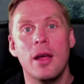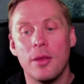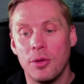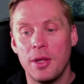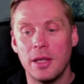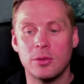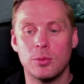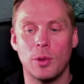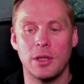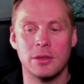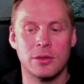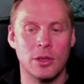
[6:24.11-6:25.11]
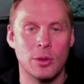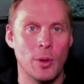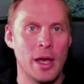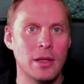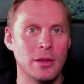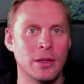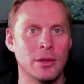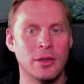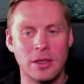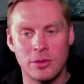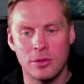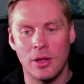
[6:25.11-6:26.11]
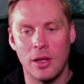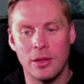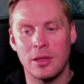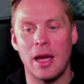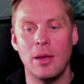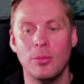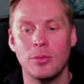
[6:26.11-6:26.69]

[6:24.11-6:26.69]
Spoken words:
The next one is terrain, and this time,